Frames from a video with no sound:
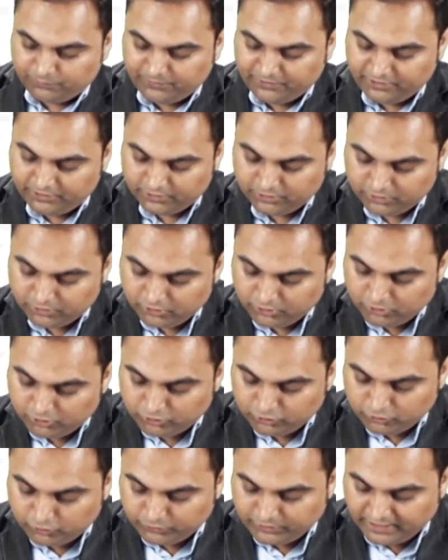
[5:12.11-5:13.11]
be
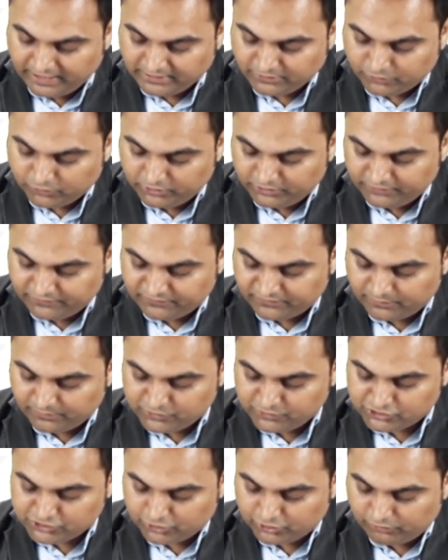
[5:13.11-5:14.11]
to calculate
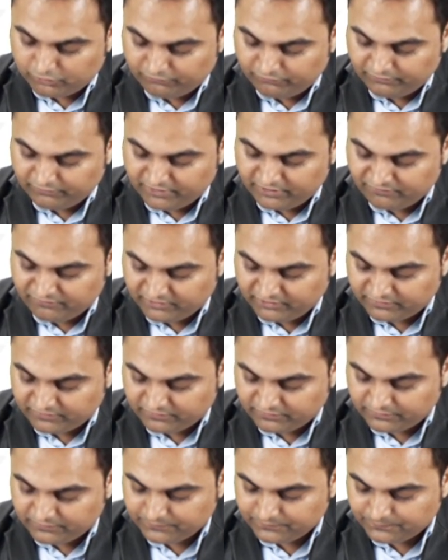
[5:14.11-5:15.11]
summation of
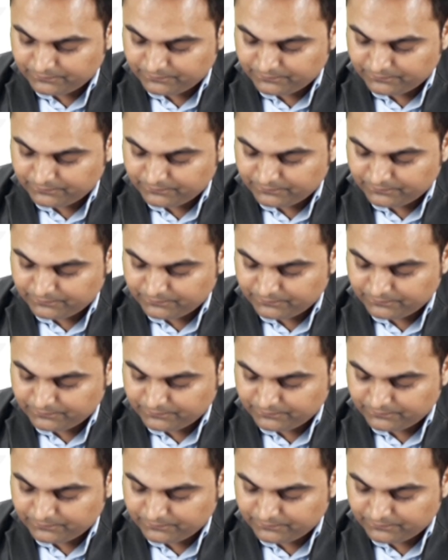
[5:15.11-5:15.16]
Fx,